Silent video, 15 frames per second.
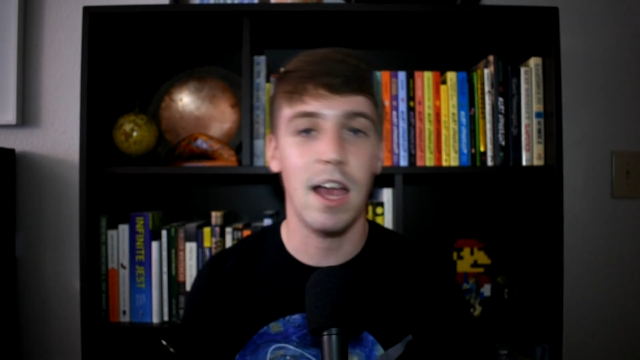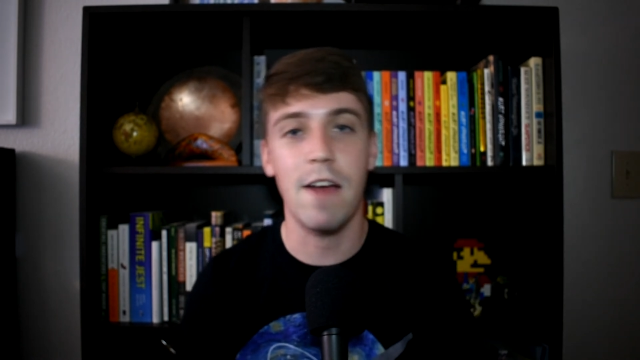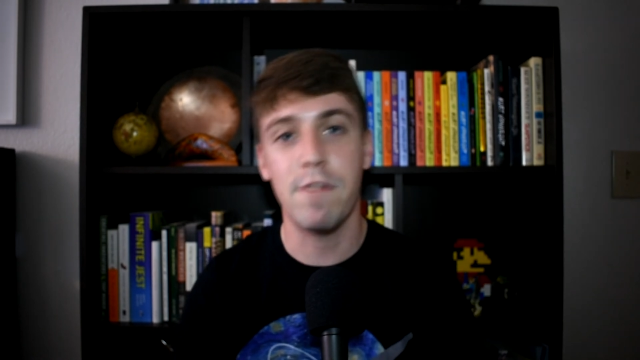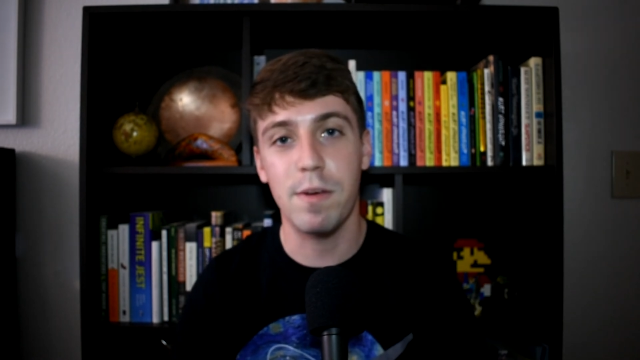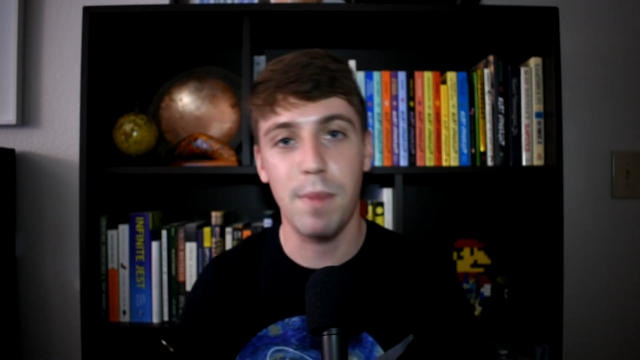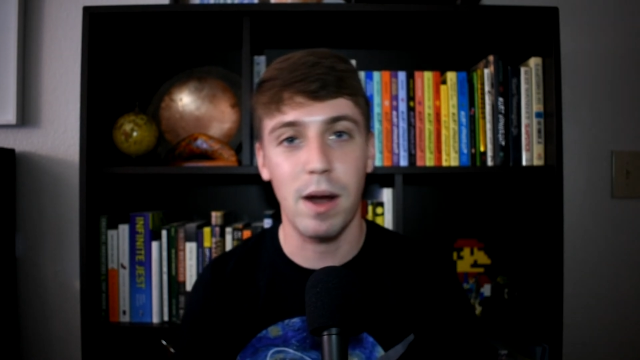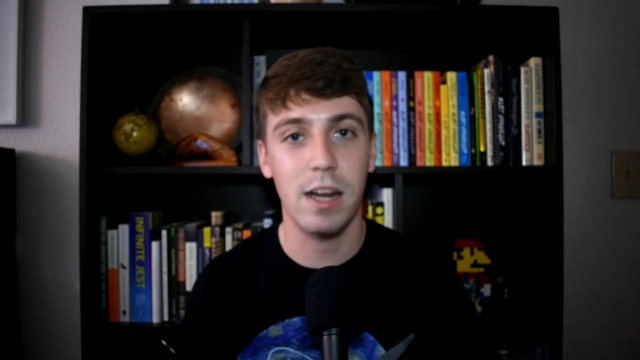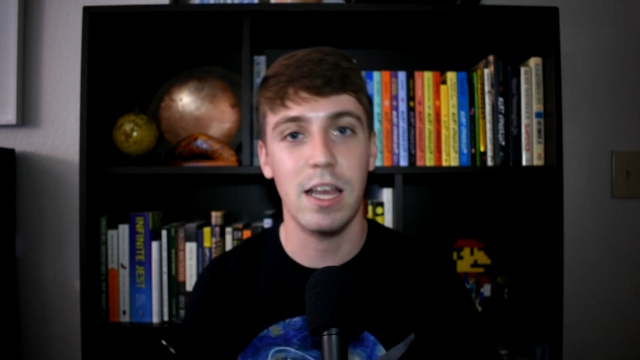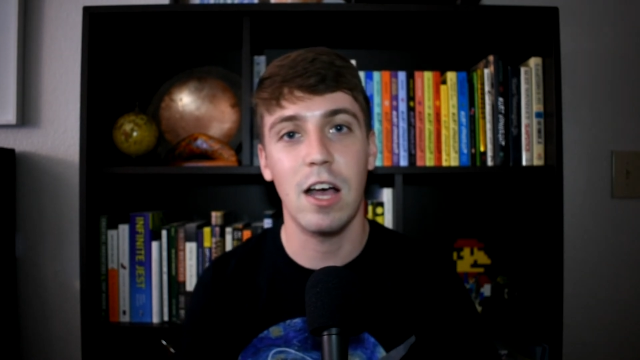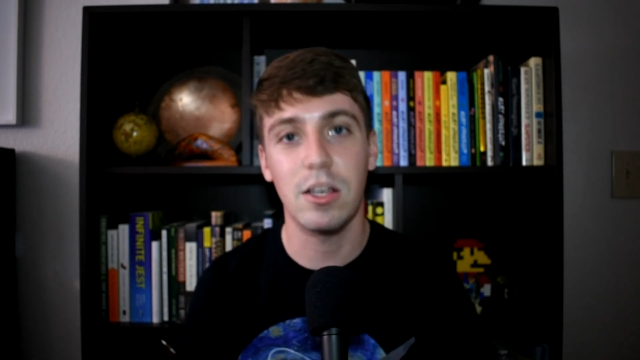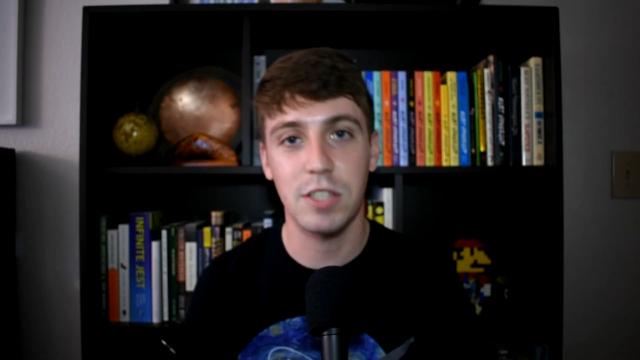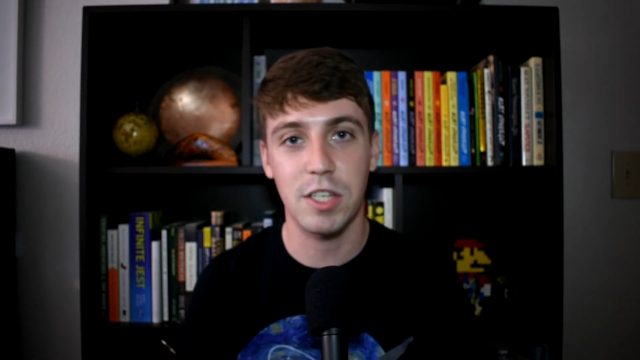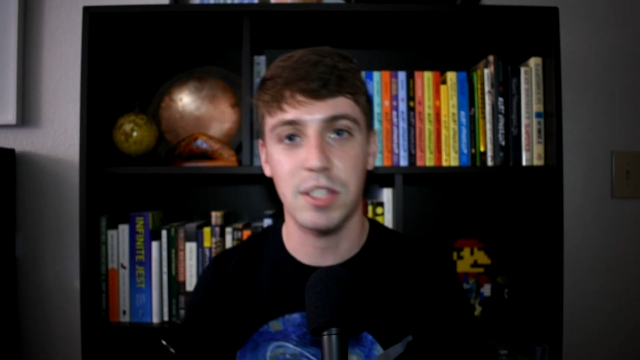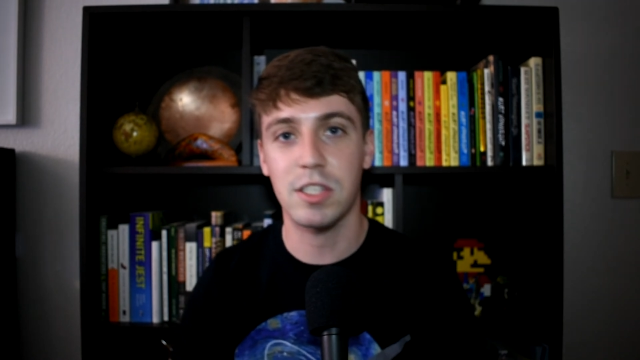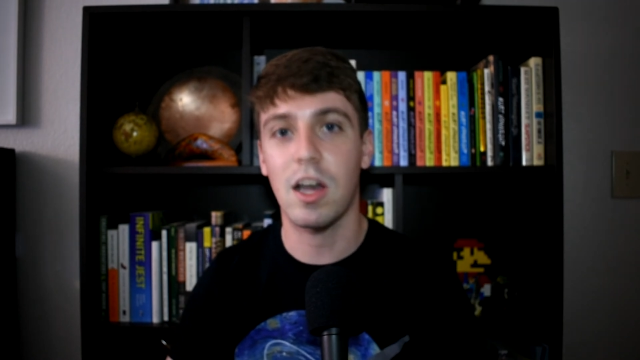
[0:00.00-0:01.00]
everybody
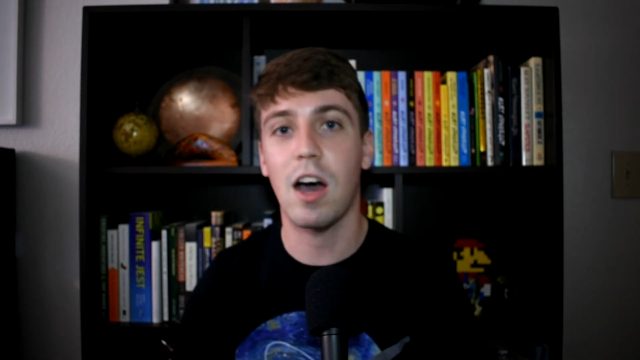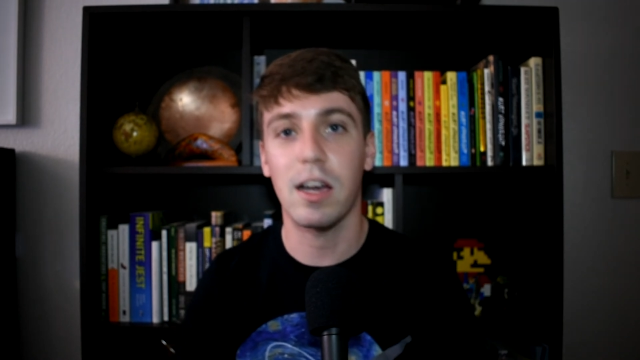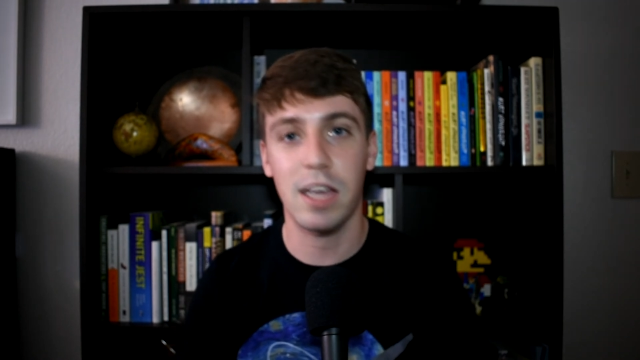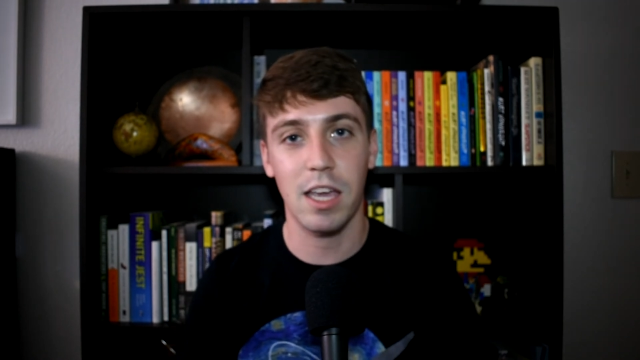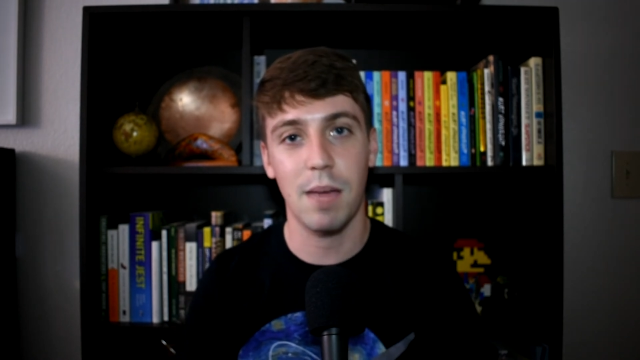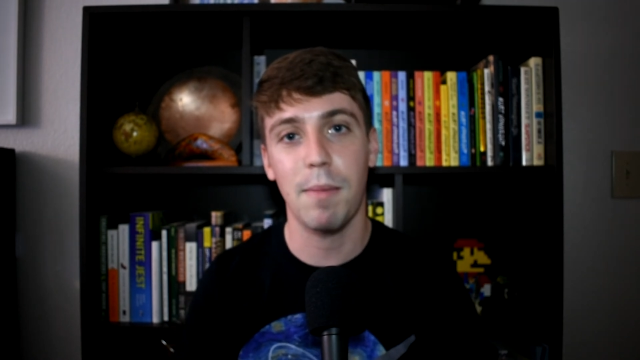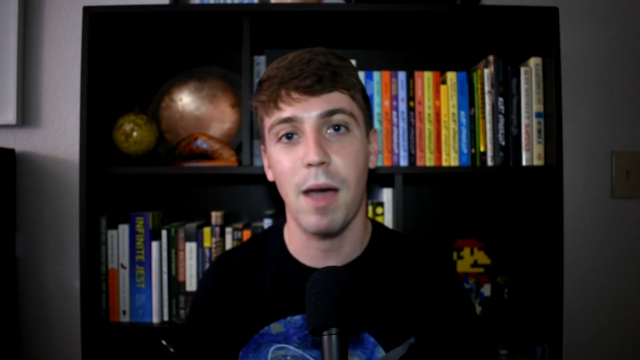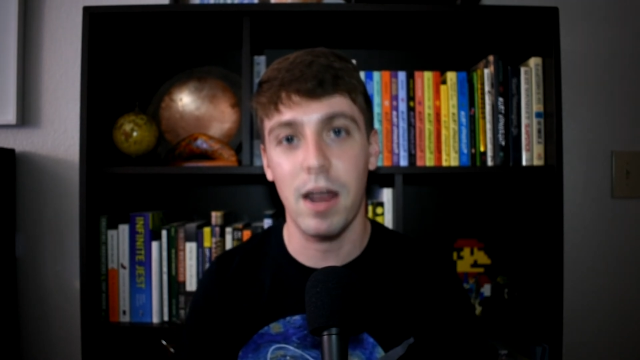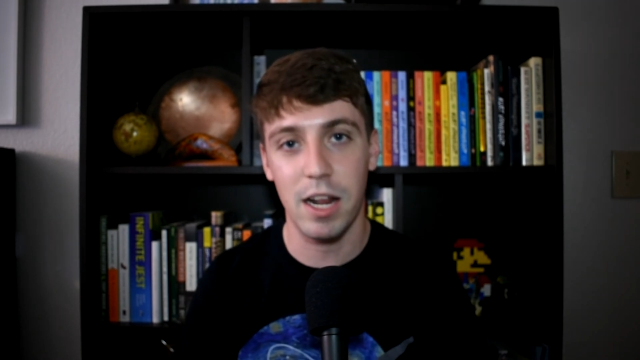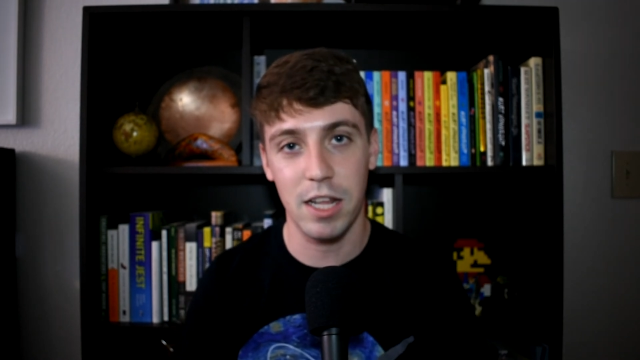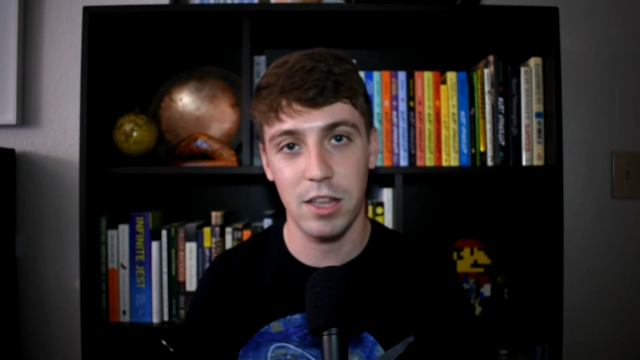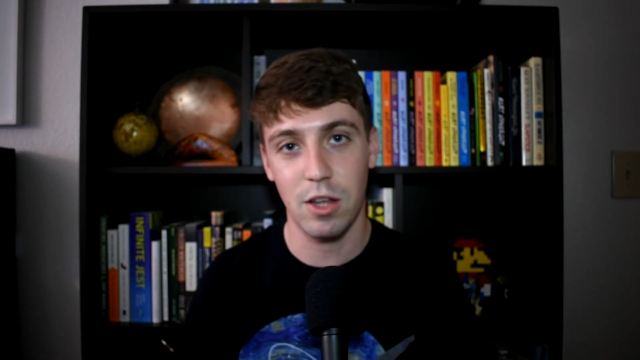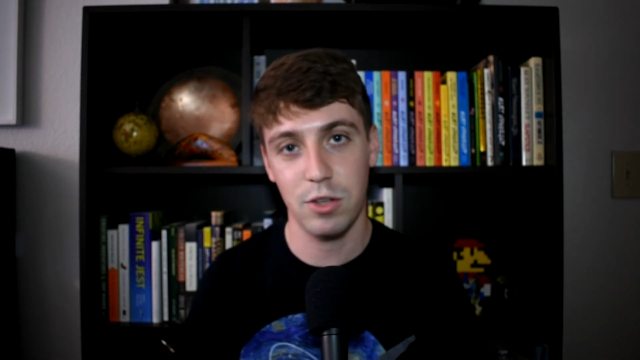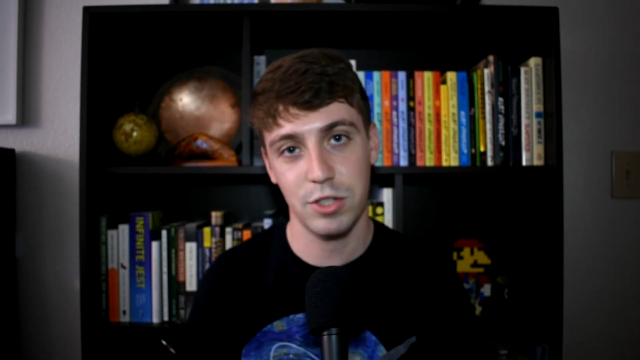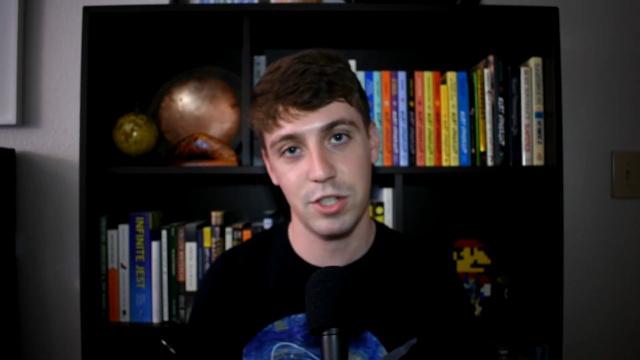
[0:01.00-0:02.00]
else is talking about it
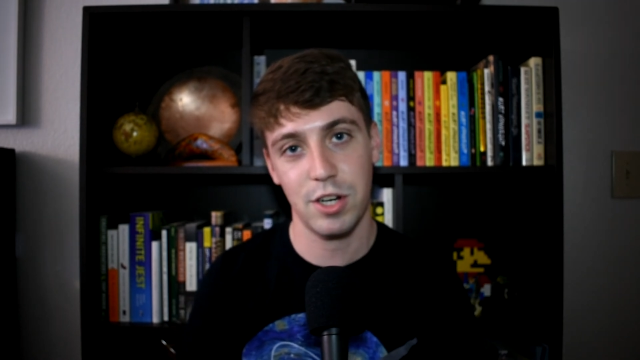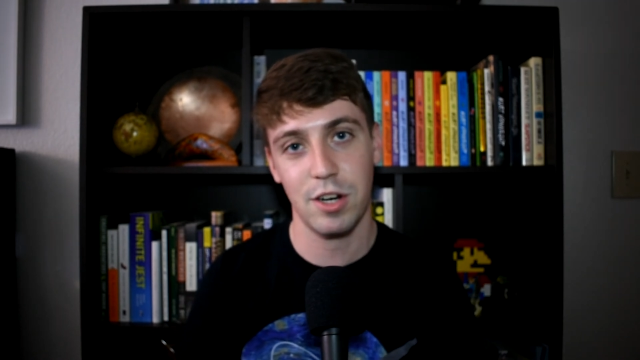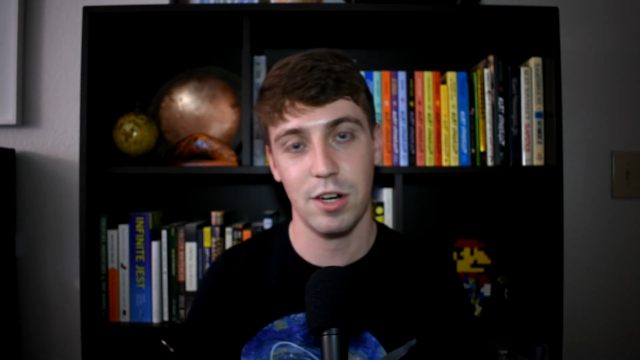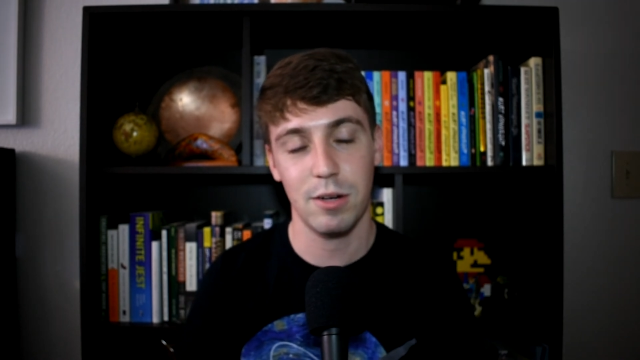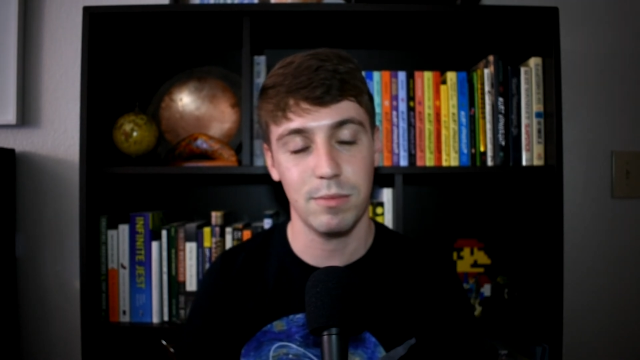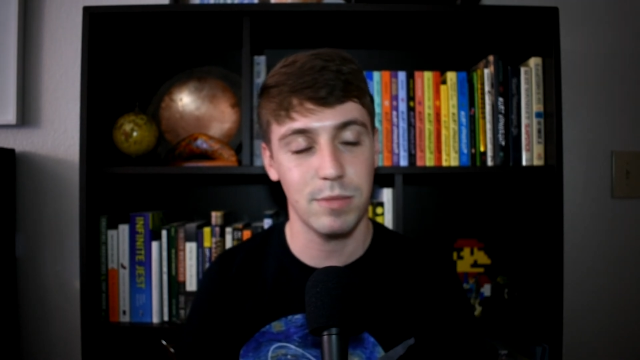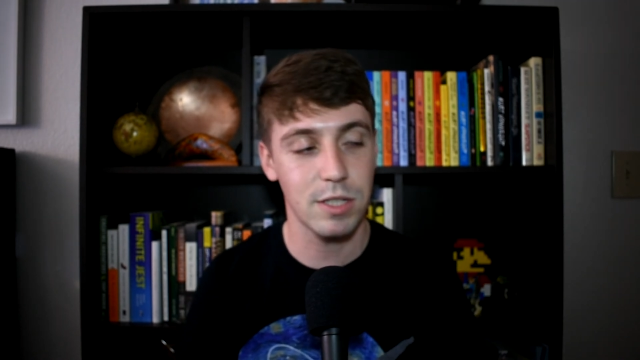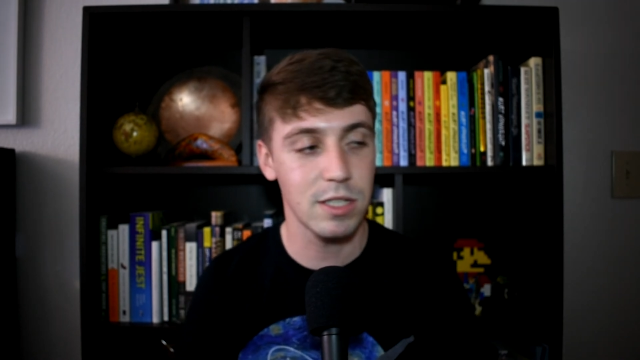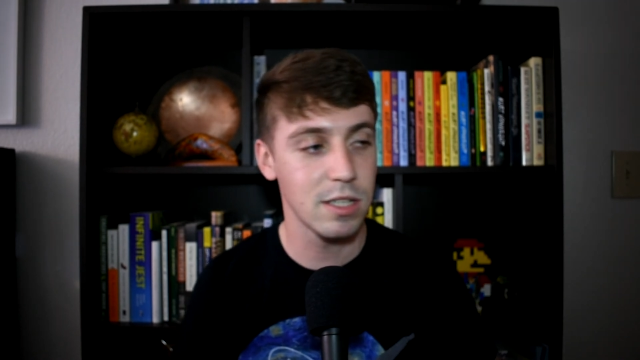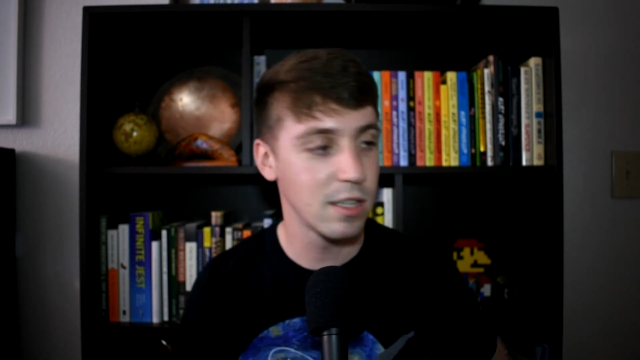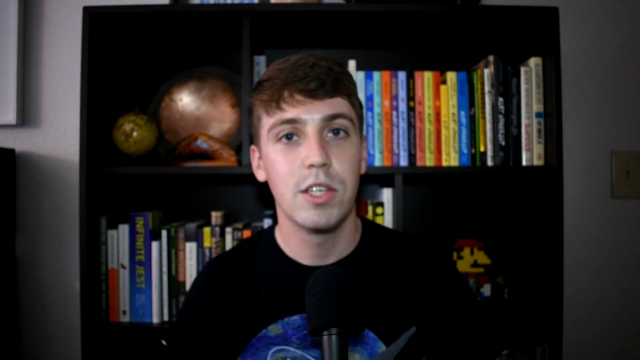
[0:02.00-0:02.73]
in those terms.